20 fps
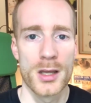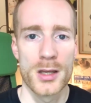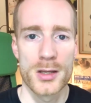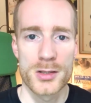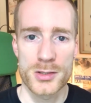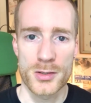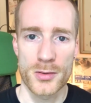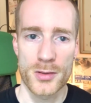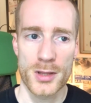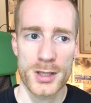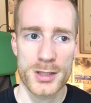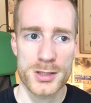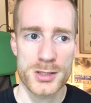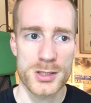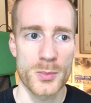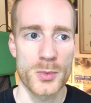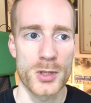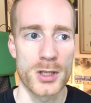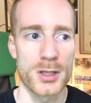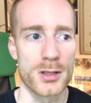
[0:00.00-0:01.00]
So that's
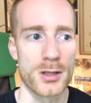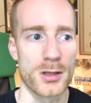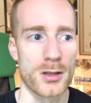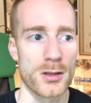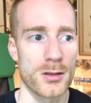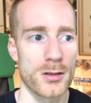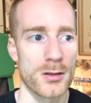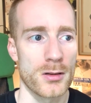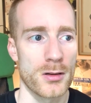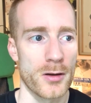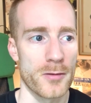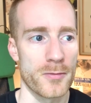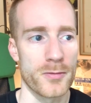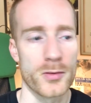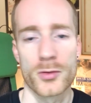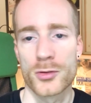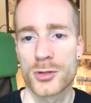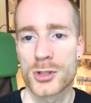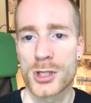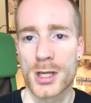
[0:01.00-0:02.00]
something that I
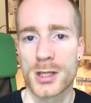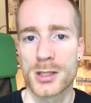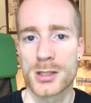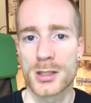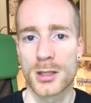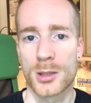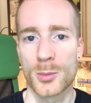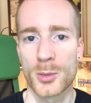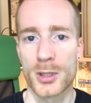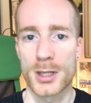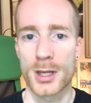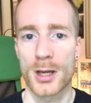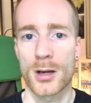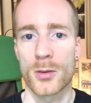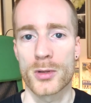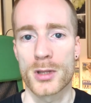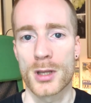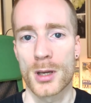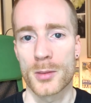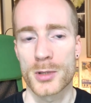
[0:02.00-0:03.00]
feel's changed a little bit now
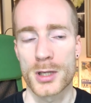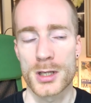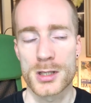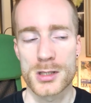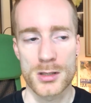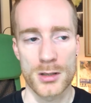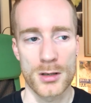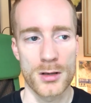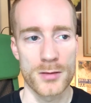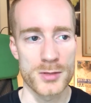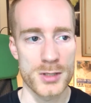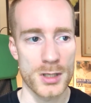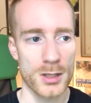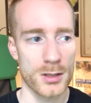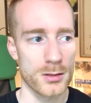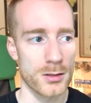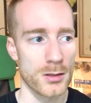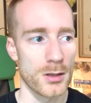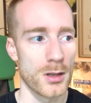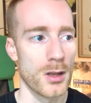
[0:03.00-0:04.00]
with the updates that I've
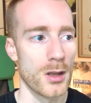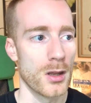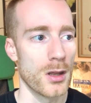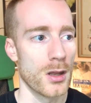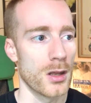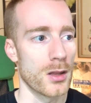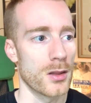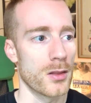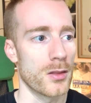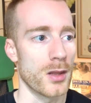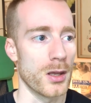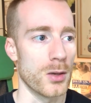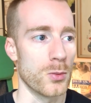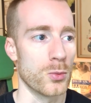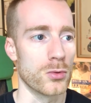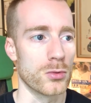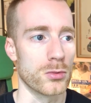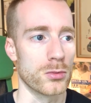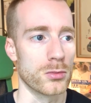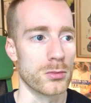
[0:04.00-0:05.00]
done. They
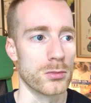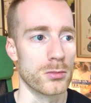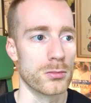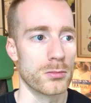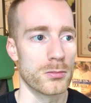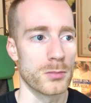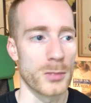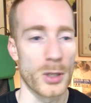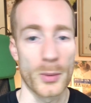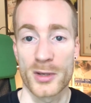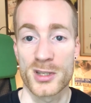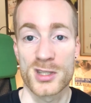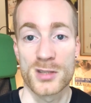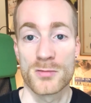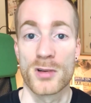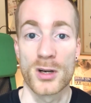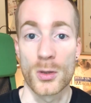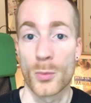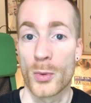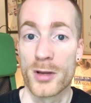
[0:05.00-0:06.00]
will now actually
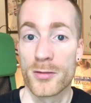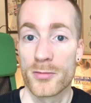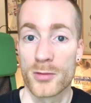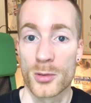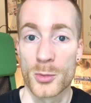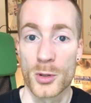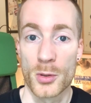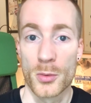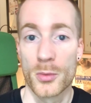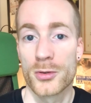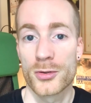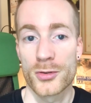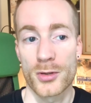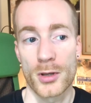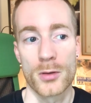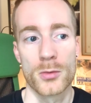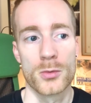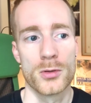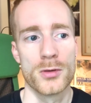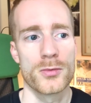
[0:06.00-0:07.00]
run away from you.
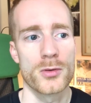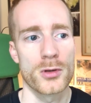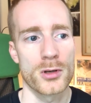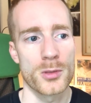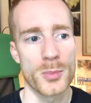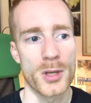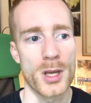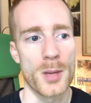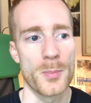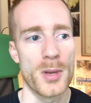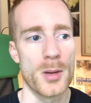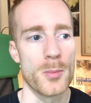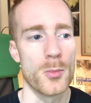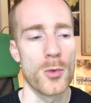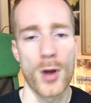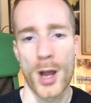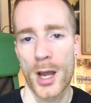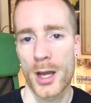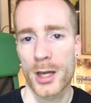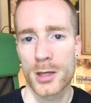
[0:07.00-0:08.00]
So you've got to be a bit
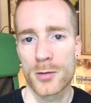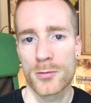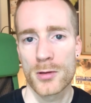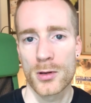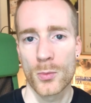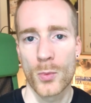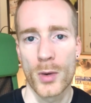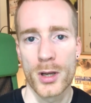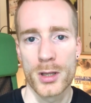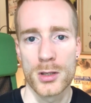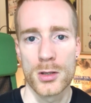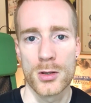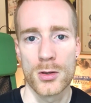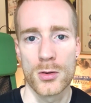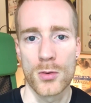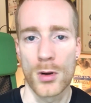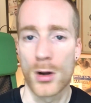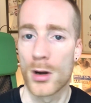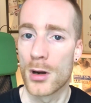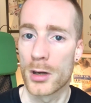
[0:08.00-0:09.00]
more accurate when
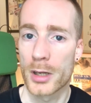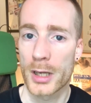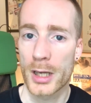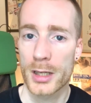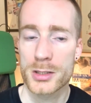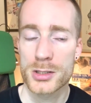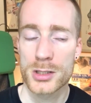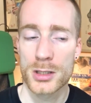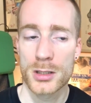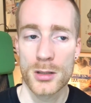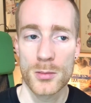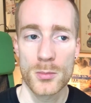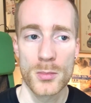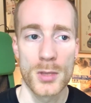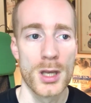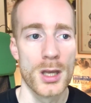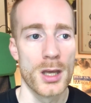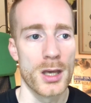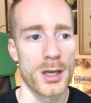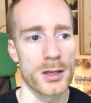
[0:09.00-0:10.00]
you are catching them.
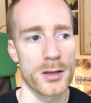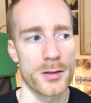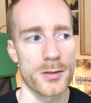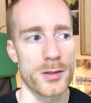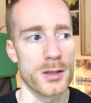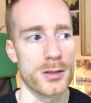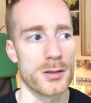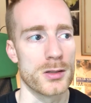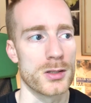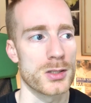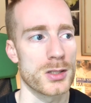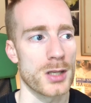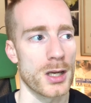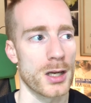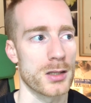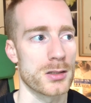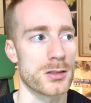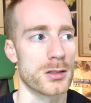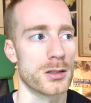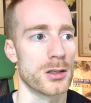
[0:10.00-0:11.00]
And I think this
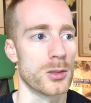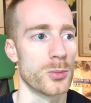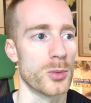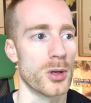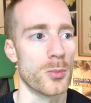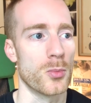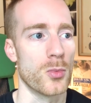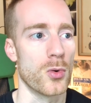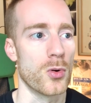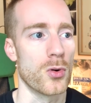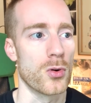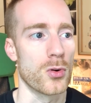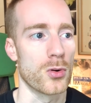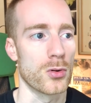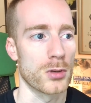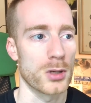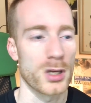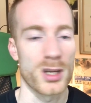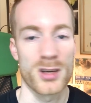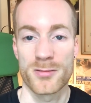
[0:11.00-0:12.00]
adds a little bit more
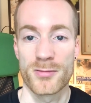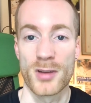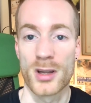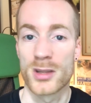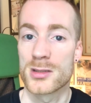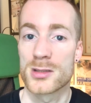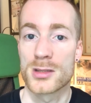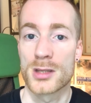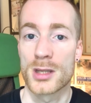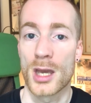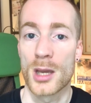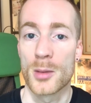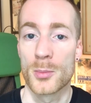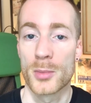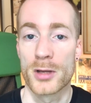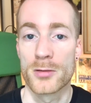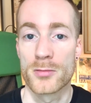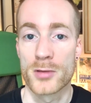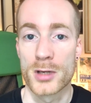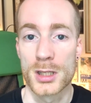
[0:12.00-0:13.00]
kind of fun to the
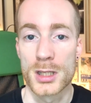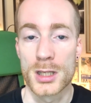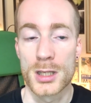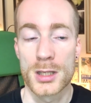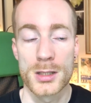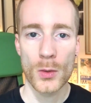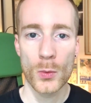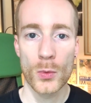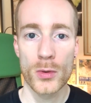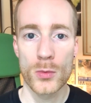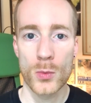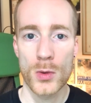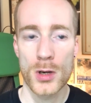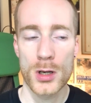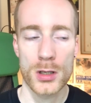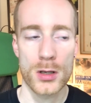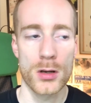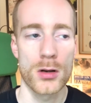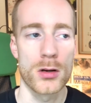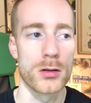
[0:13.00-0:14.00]
gameplay, really. With the
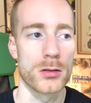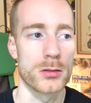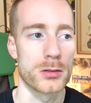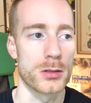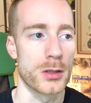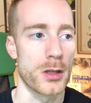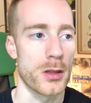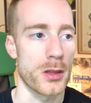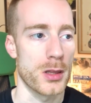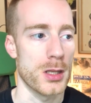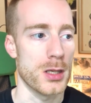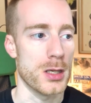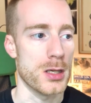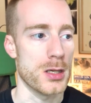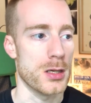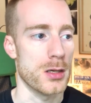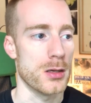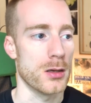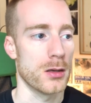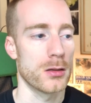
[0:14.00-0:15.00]
work on
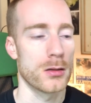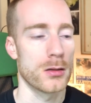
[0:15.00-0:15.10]
the